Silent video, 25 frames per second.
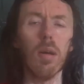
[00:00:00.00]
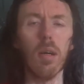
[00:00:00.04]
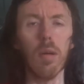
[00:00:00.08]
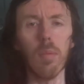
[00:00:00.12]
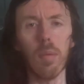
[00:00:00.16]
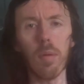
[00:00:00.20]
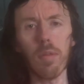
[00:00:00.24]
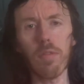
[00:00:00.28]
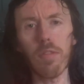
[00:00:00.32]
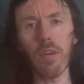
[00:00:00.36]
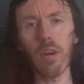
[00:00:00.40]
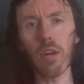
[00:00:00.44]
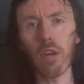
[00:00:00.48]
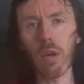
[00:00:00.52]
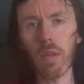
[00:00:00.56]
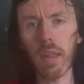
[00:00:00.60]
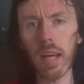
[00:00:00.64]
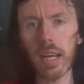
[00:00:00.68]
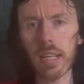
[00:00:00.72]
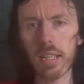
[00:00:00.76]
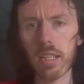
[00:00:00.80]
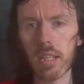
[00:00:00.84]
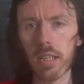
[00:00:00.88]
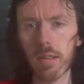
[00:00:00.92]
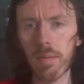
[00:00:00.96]
Before all
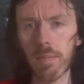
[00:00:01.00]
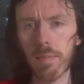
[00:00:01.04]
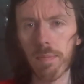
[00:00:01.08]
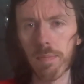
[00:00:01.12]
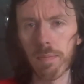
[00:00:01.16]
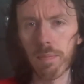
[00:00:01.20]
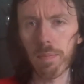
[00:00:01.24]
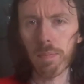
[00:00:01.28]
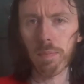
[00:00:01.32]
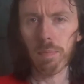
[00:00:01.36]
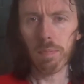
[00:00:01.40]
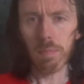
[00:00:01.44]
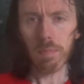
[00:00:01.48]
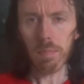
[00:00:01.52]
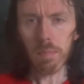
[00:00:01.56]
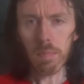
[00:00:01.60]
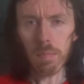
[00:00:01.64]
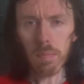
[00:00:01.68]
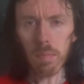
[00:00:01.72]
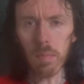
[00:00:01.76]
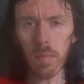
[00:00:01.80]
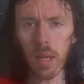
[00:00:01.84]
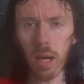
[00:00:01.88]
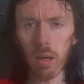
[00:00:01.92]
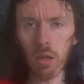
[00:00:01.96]
that,
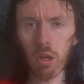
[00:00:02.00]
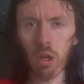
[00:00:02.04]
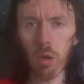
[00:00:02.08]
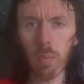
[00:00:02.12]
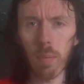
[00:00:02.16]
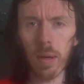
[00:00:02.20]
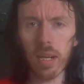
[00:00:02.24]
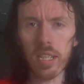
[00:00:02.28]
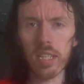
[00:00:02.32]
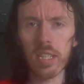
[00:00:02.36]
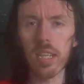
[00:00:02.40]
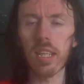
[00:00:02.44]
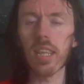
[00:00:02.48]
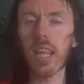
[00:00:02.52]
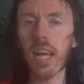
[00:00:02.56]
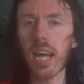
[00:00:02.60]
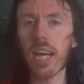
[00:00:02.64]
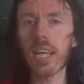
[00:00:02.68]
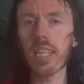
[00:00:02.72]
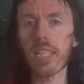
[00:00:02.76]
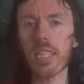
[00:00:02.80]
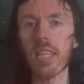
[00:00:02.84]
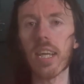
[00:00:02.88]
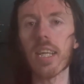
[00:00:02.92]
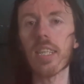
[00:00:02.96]
I'm going to go back to
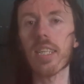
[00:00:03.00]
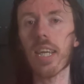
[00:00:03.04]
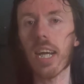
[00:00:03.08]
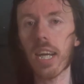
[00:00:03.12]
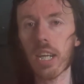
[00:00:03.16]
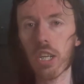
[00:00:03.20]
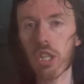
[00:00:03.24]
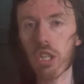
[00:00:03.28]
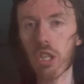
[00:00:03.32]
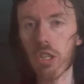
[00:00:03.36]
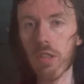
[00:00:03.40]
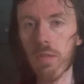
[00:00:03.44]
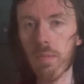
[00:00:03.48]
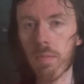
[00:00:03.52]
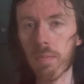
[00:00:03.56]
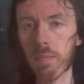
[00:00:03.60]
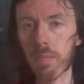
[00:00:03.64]
last night's action.